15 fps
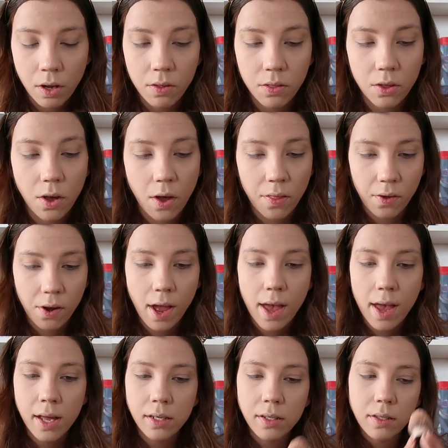on the other
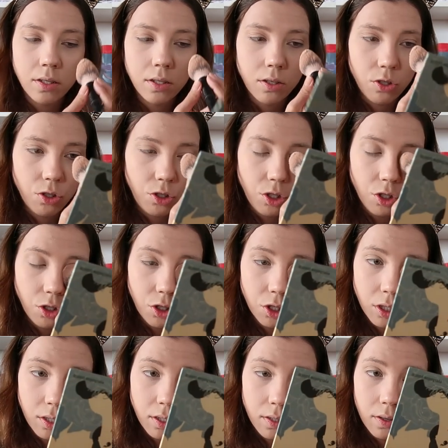hand she
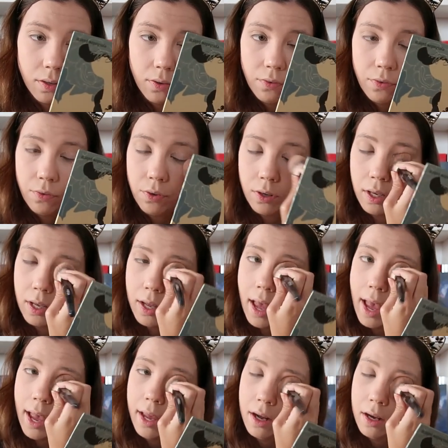just freaking
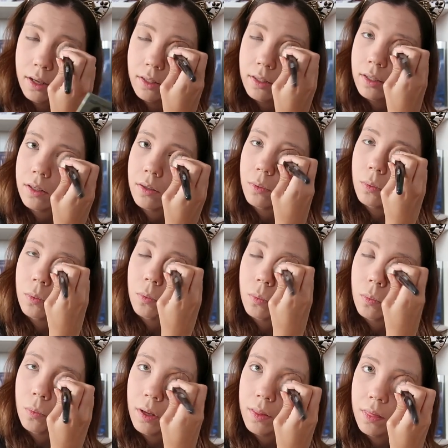hated
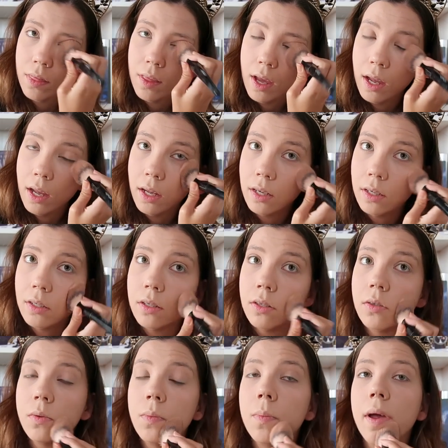what they
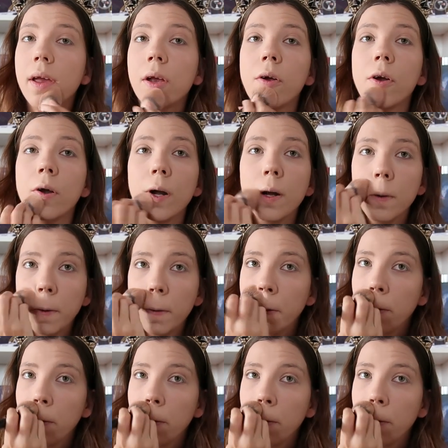do make her,